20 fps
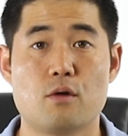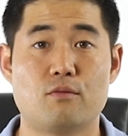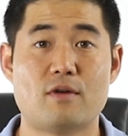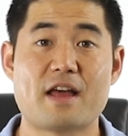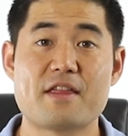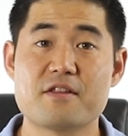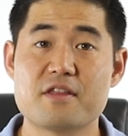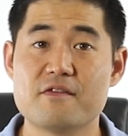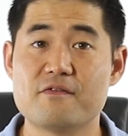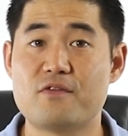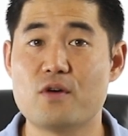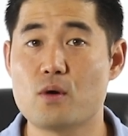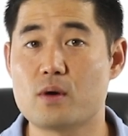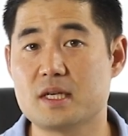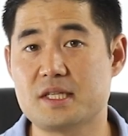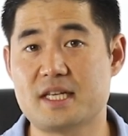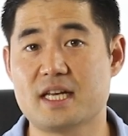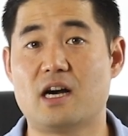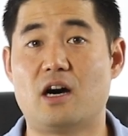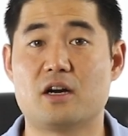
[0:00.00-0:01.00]
Rather than
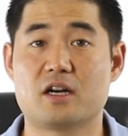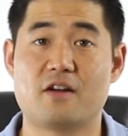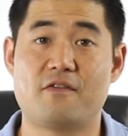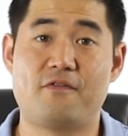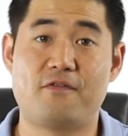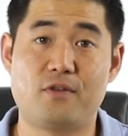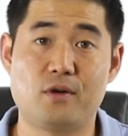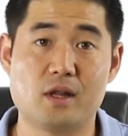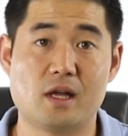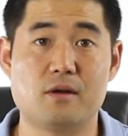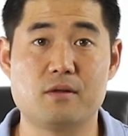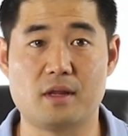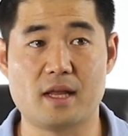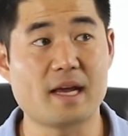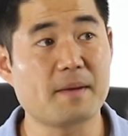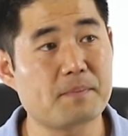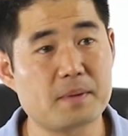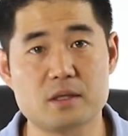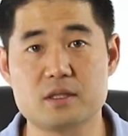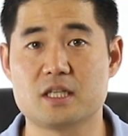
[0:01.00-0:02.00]
focusing on a full-out
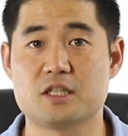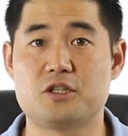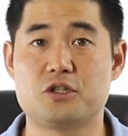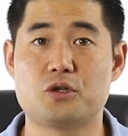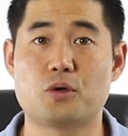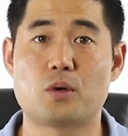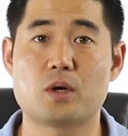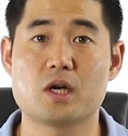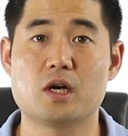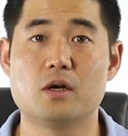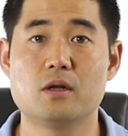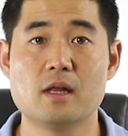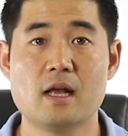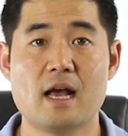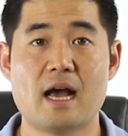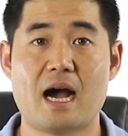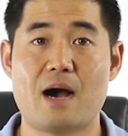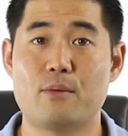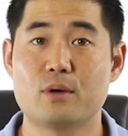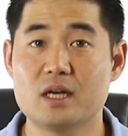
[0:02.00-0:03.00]
link building tutorial,
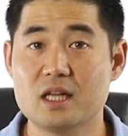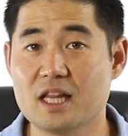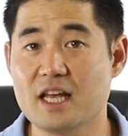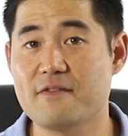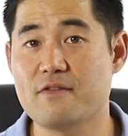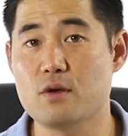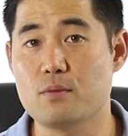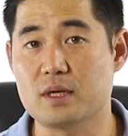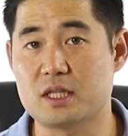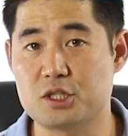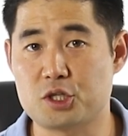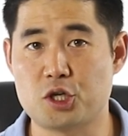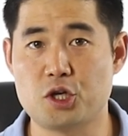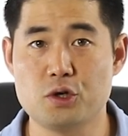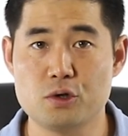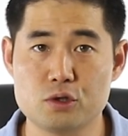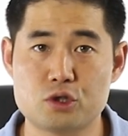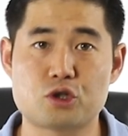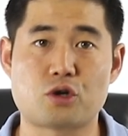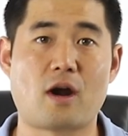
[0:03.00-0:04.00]
I want to leave you with
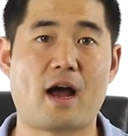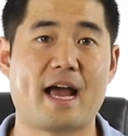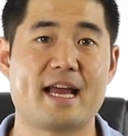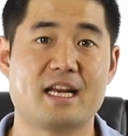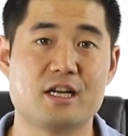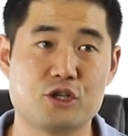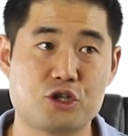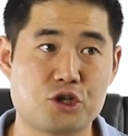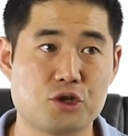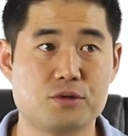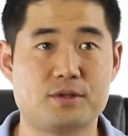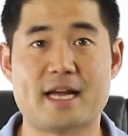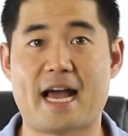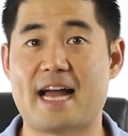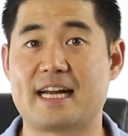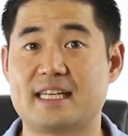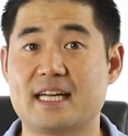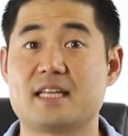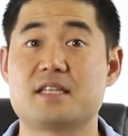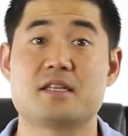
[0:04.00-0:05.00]
two tried and true
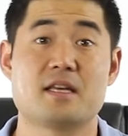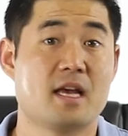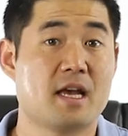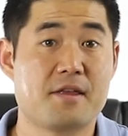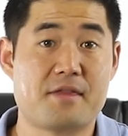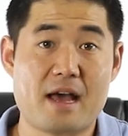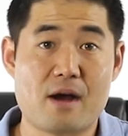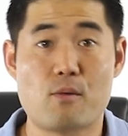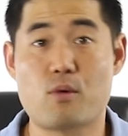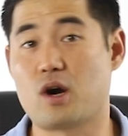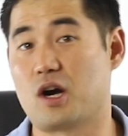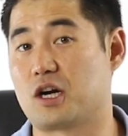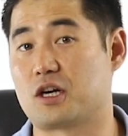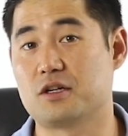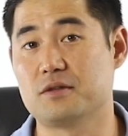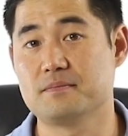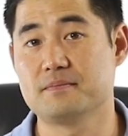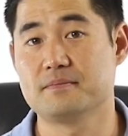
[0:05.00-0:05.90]
tactics that work.